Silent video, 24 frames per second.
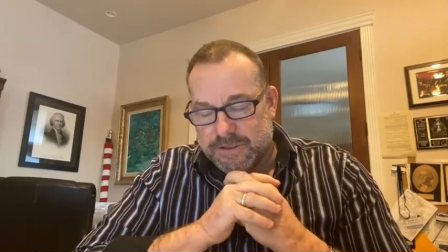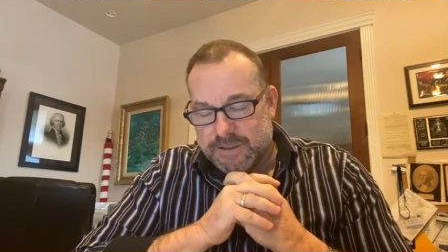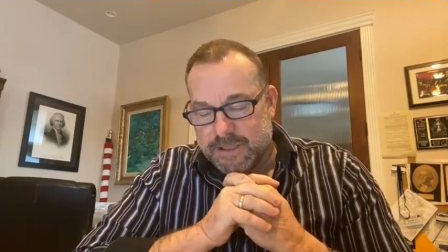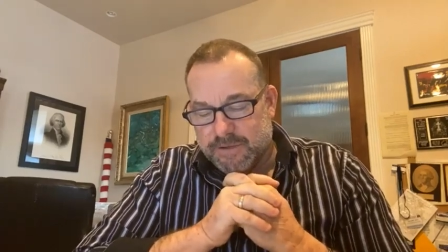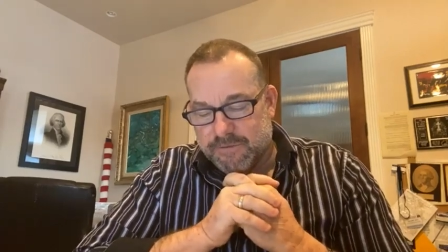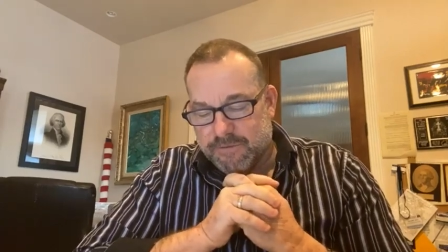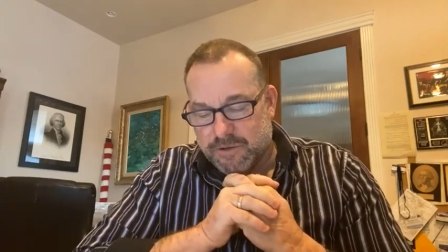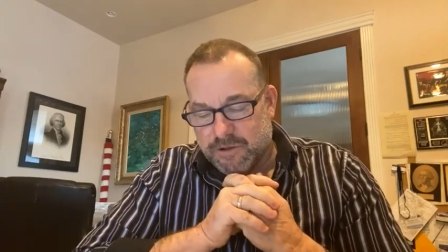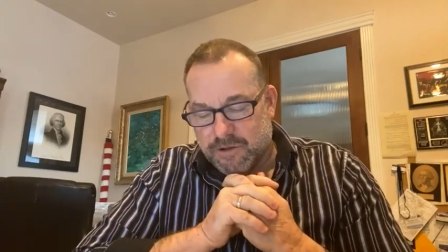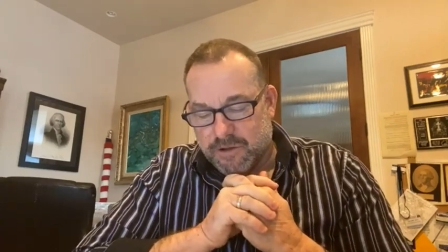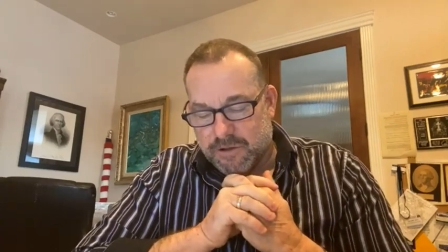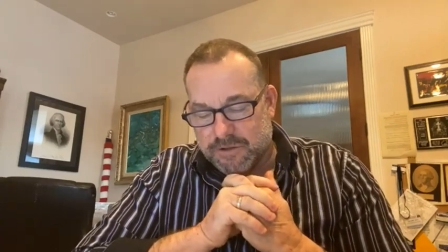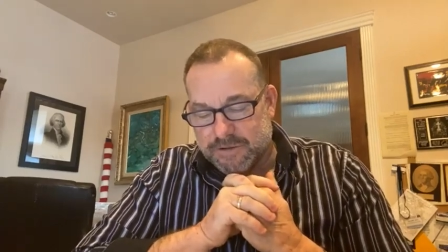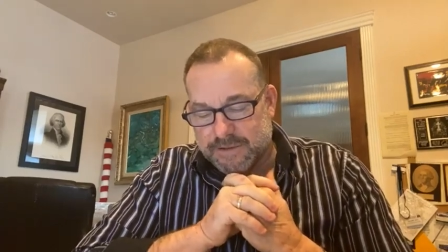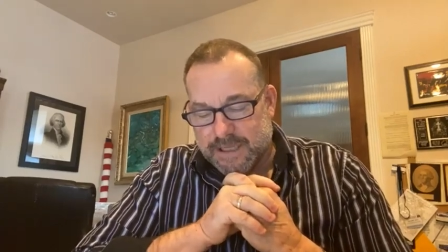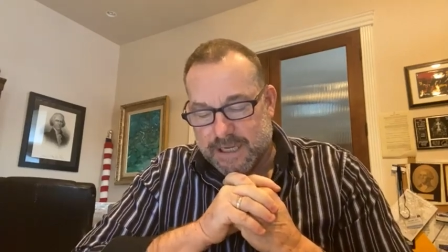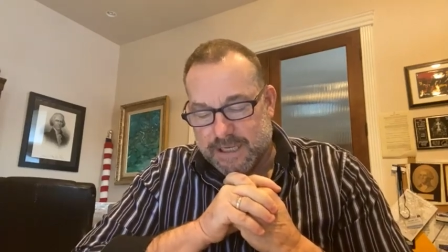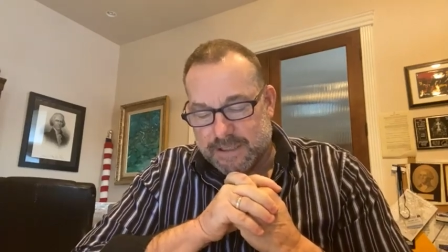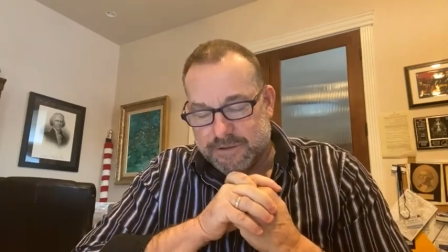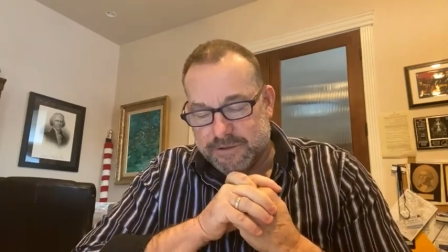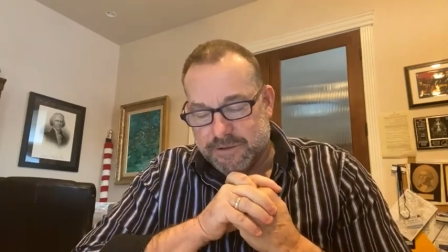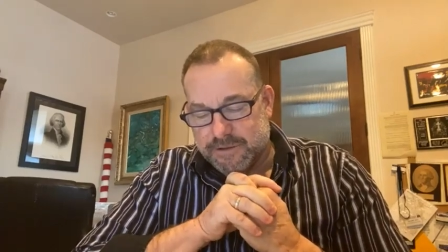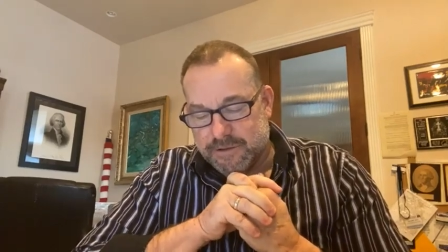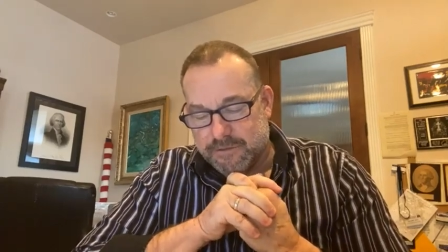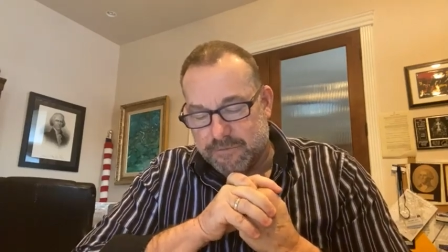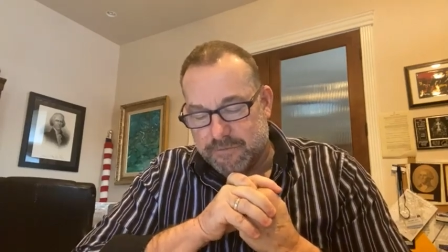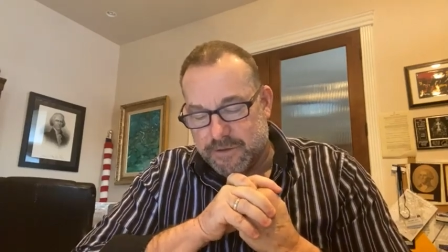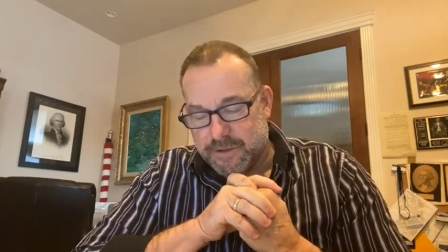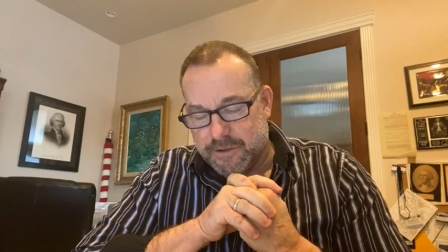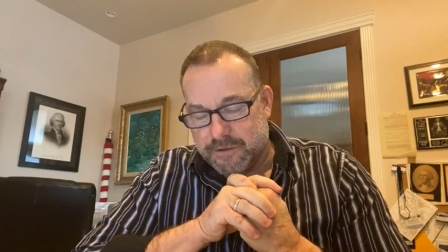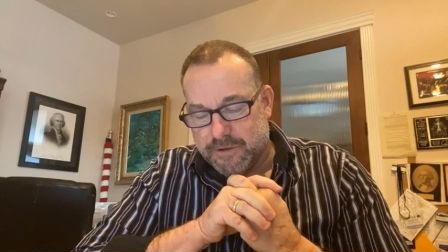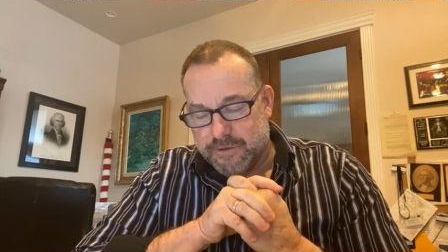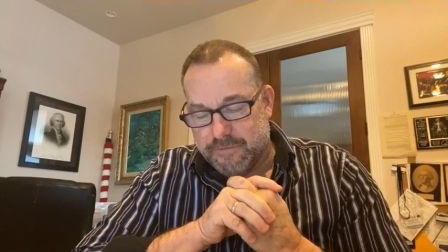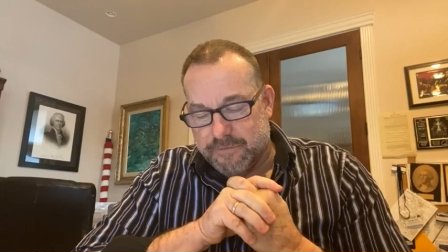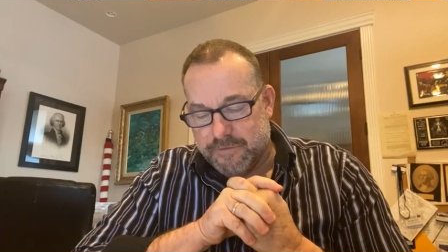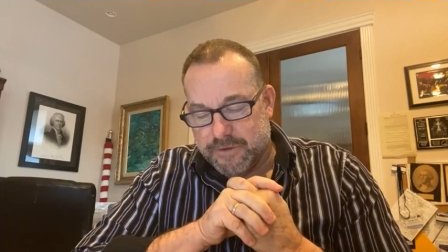difficult not to
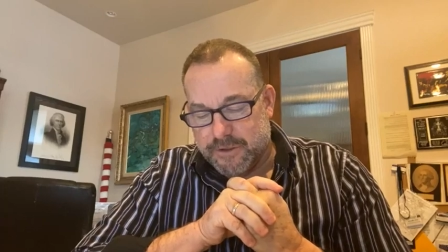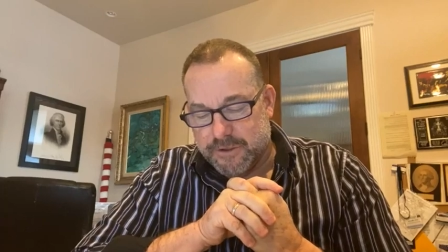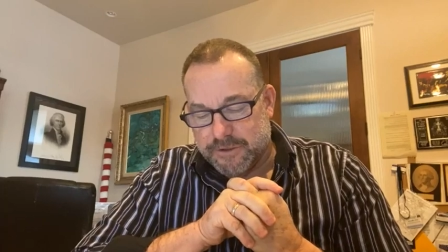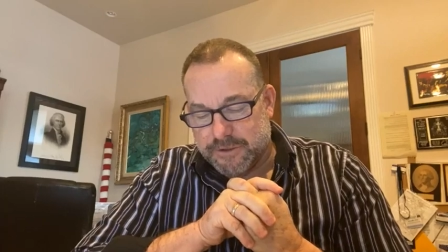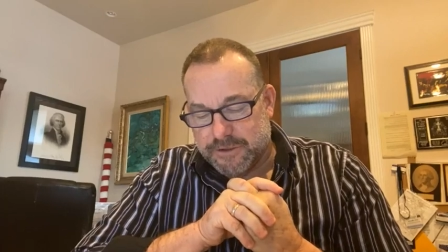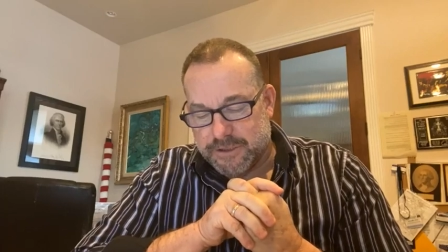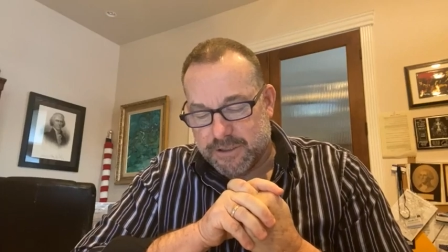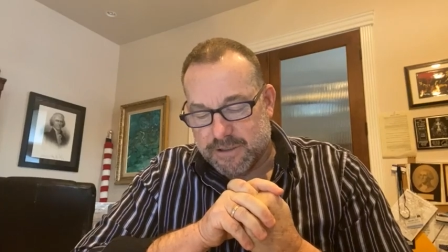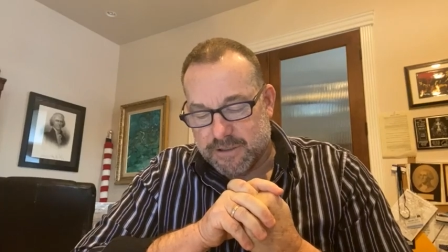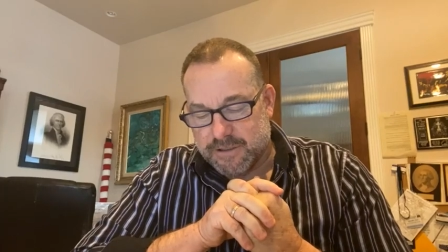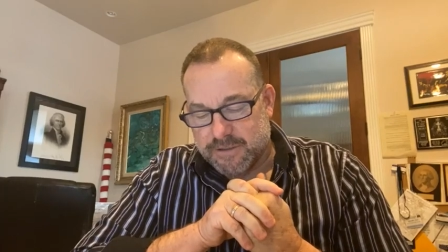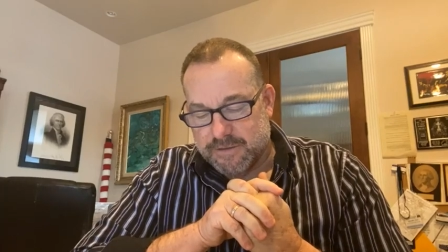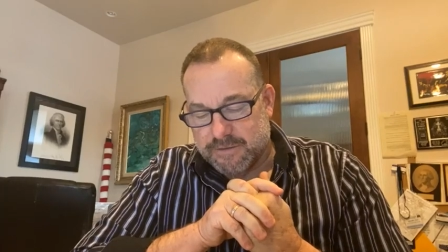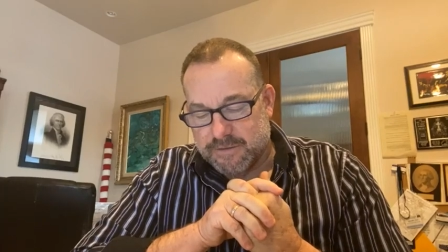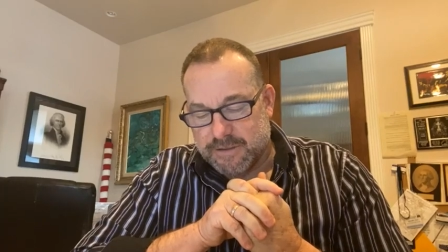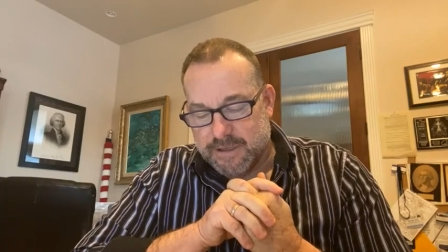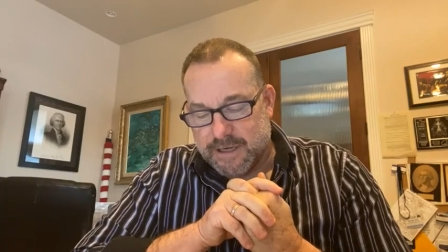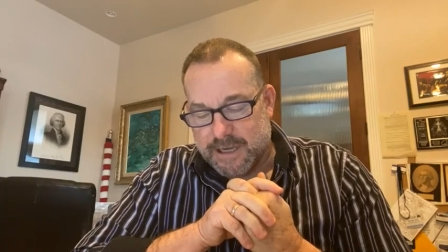view the future